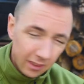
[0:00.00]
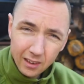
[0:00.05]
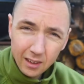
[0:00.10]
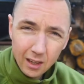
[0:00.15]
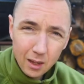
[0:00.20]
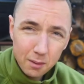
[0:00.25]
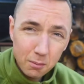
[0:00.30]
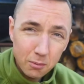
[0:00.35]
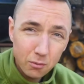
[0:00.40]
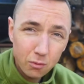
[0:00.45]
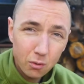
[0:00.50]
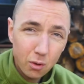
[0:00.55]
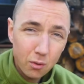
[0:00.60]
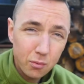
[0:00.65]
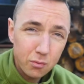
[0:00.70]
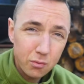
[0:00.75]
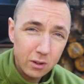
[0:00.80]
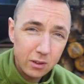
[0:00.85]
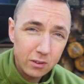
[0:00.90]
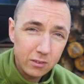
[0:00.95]
Now before I
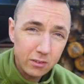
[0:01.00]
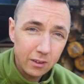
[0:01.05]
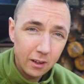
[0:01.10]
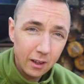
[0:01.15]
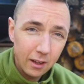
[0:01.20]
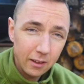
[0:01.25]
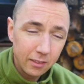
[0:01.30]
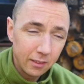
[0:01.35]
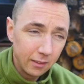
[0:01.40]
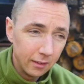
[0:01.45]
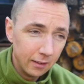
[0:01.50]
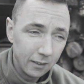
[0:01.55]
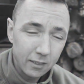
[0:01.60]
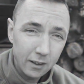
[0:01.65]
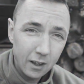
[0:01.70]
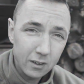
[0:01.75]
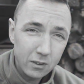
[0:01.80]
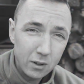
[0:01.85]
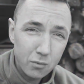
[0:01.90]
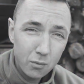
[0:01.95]
freeze to death,
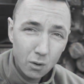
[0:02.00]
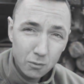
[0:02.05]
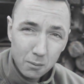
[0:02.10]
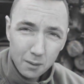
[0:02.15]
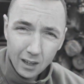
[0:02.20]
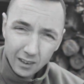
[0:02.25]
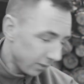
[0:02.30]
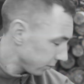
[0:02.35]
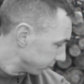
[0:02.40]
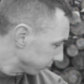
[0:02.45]
let's for that.